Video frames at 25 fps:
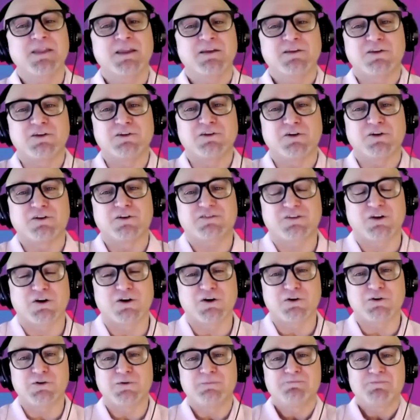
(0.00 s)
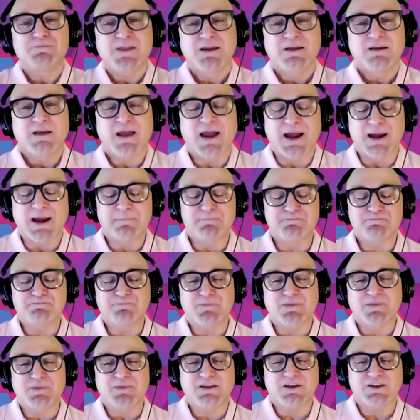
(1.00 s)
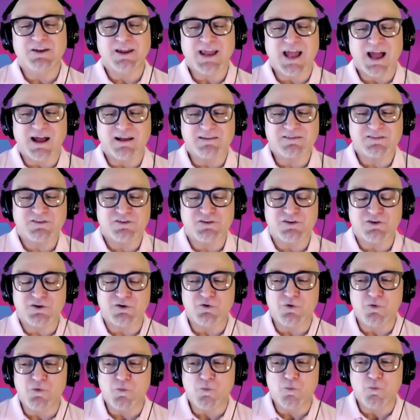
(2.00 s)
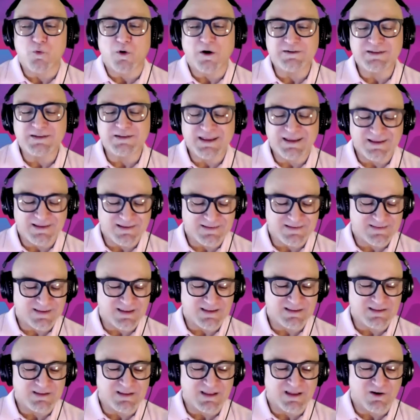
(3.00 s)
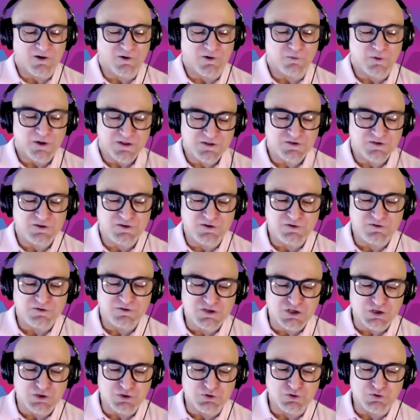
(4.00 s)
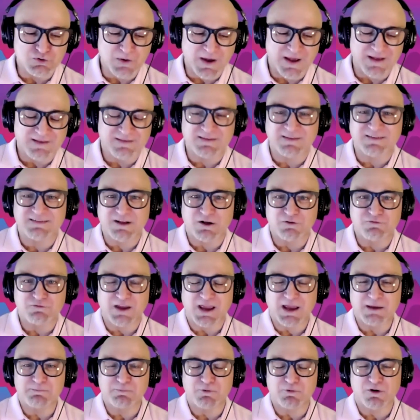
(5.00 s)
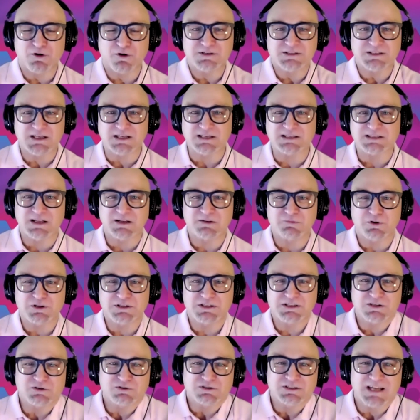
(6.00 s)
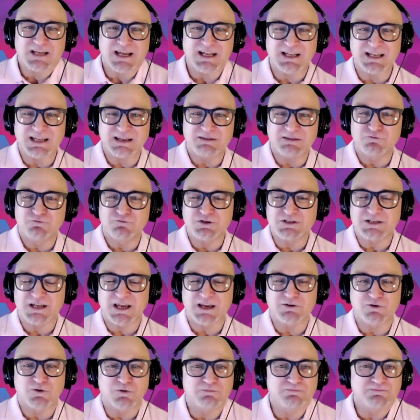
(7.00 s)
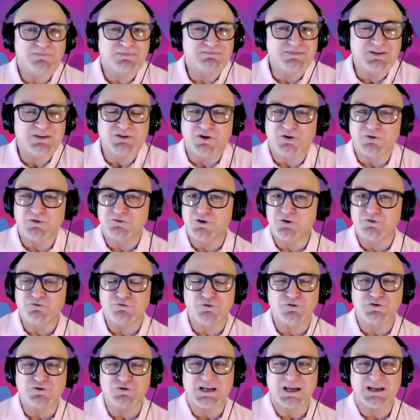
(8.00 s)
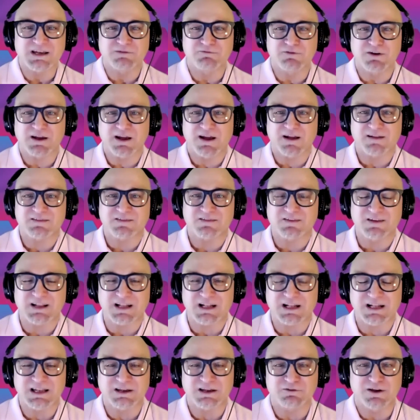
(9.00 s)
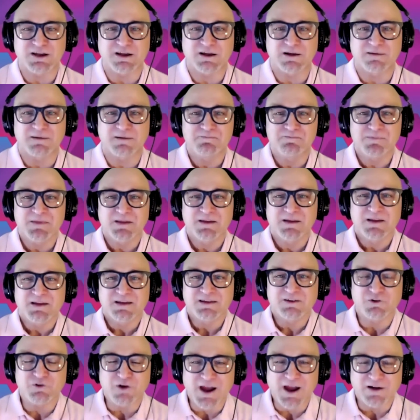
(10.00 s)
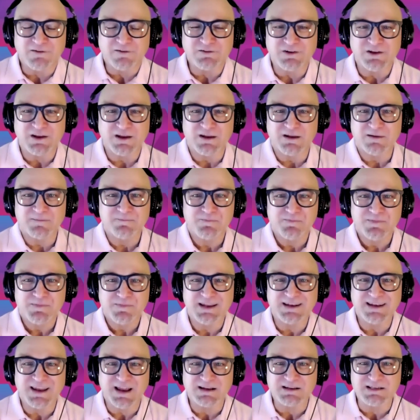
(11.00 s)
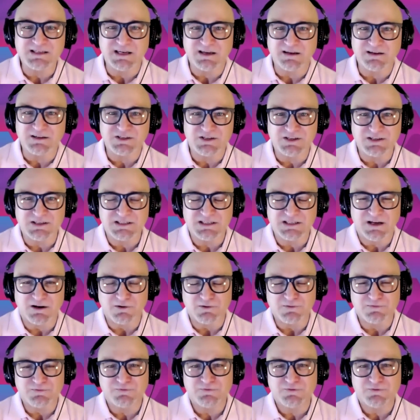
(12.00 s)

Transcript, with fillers: you know. So um, can I ask you what is or what do you do as a self care process? Like, what's your daily routine or you know your routine in regards to clearing, grounding, connecting to yourself?